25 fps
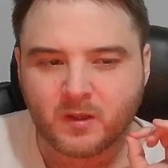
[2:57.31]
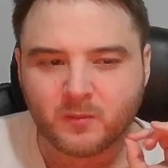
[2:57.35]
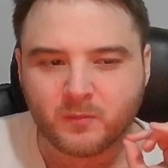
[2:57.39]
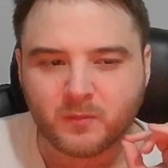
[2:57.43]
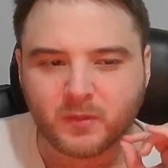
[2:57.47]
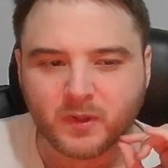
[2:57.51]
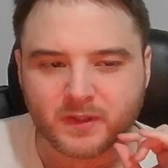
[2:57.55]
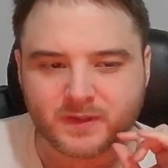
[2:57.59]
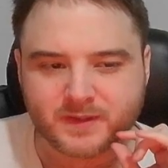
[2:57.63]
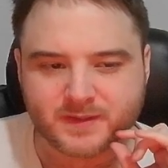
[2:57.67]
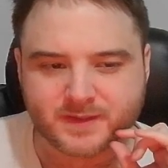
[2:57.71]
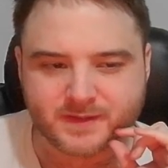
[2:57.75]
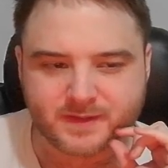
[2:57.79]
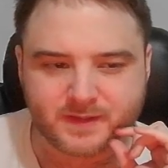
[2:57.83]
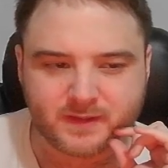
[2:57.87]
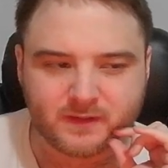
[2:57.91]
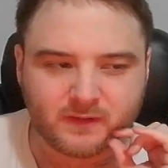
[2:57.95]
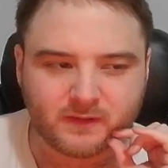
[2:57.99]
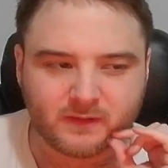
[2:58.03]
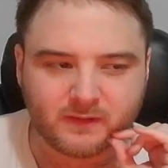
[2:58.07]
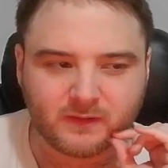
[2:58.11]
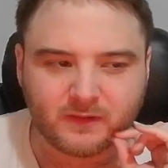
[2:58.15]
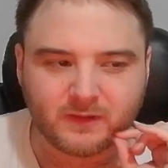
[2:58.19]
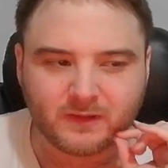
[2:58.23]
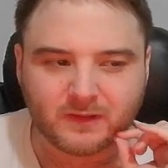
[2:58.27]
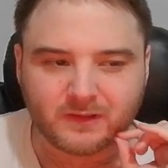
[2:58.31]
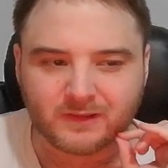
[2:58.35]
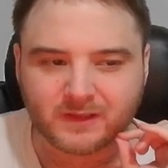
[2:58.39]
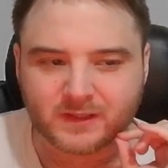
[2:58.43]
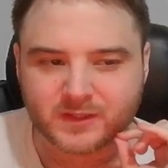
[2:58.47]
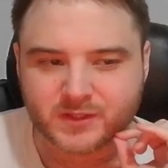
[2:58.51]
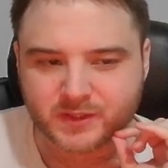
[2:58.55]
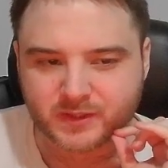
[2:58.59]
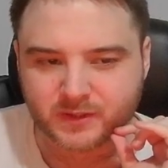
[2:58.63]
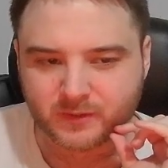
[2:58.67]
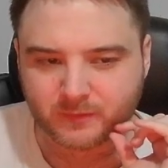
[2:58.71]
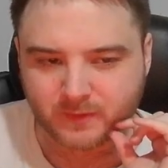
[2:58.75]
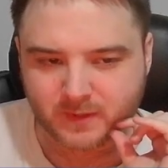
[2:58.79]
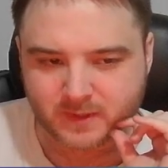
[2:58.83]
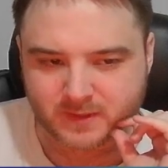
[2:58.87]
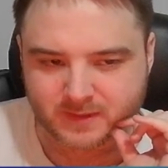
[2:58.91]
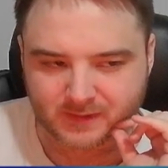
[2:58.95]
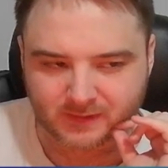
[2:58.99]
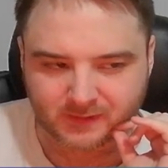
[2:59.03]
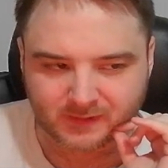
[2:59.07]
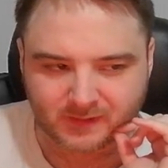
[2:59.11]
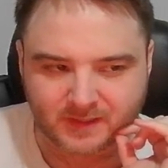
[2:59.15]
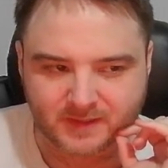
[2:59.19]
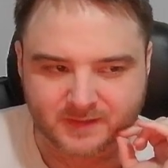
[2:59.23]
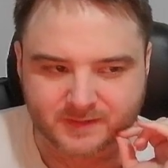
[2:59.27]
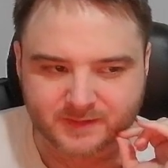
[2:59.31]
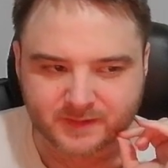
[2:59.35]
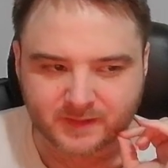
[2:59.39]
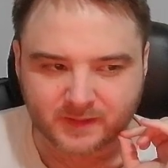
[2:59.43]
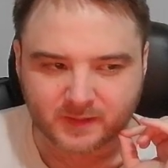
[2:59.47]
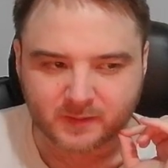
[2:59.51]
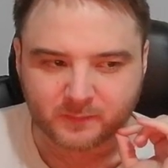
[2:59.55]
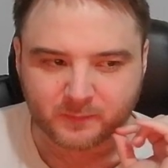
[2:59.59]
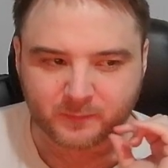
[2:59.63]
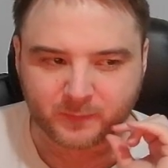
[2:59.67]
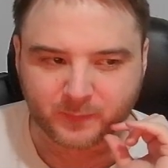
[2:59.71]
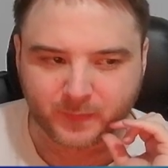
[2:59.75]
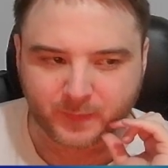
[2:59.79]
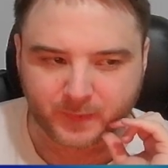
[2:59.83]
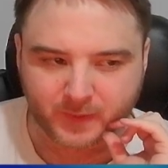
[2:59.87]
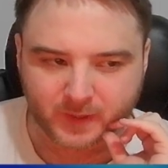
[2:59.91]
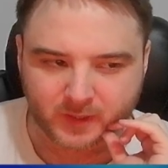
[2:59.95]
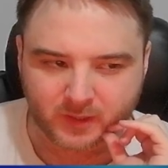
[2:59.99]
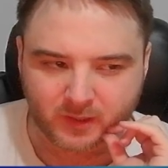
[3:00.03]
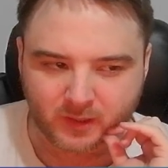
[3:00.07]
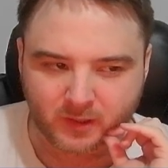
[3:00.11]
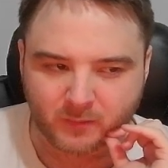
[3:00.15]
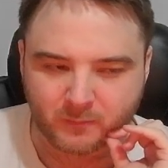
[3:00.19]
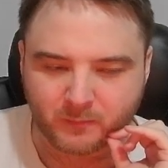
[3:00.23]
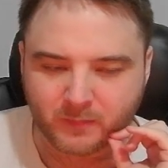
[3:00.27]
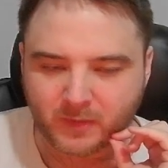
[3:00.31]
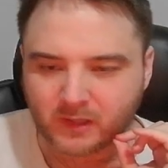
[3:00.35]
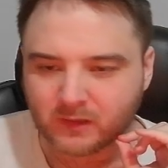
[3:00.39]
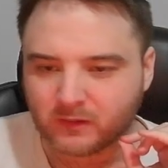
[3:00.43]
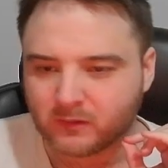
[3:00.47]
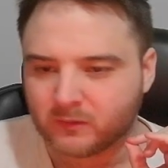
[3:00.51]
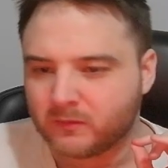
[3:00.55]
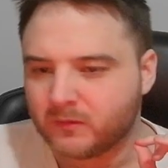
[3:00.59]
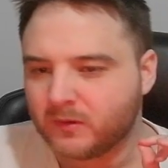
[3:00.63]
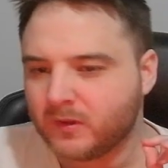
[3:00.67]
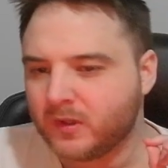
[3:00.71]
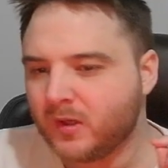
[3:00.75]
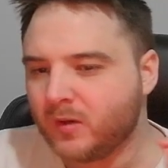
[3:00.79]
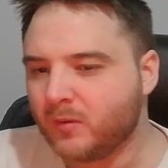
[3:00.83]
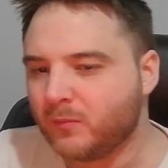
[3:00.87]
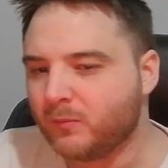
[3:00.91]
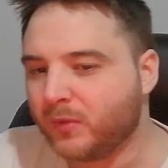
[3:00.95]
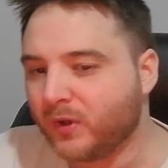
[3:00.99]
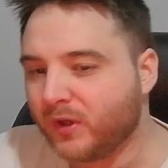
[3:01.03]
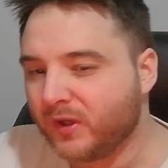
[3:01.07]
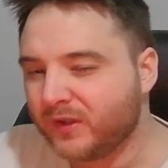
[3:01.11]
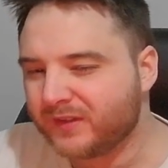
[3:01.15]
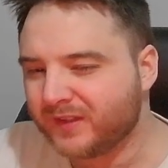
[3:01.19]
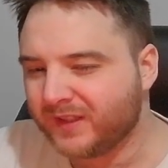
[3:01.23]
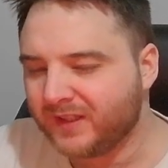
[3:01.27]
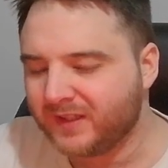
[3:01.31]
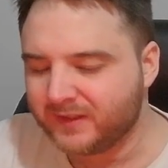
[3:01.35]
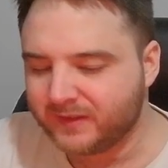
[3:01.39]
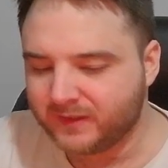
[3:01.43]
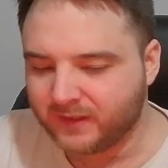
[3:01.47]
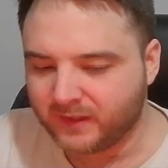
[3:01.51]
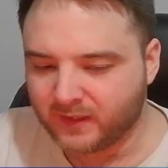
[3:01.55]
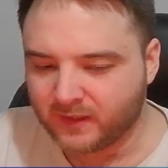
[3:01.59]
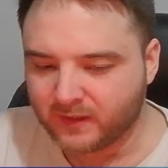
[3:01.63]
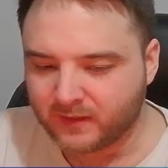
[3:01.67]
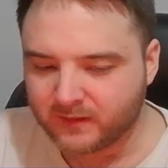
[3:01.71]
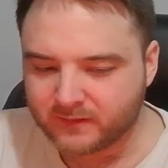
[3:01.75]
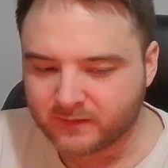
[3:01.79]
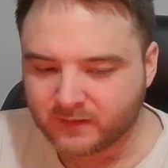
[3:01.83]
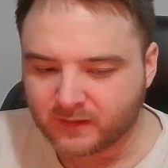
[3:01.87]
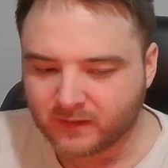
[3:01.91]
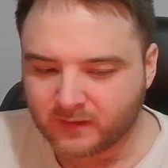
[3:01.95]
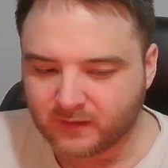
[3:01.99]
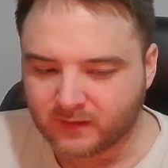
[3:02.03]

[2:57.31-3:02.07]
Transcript: but still legendary is less than Mellow. But in the end,